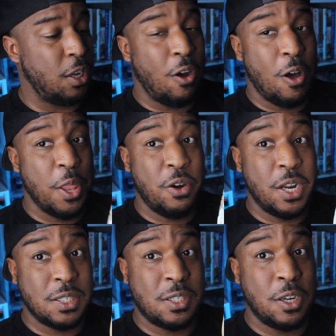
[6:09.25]
all there
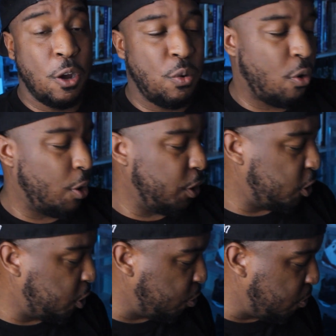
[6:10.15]
is to note on the
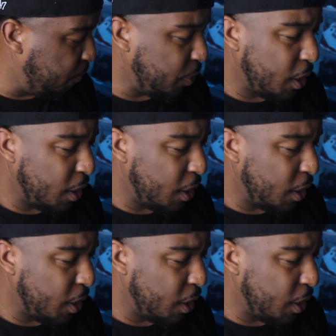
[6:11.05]
shoe.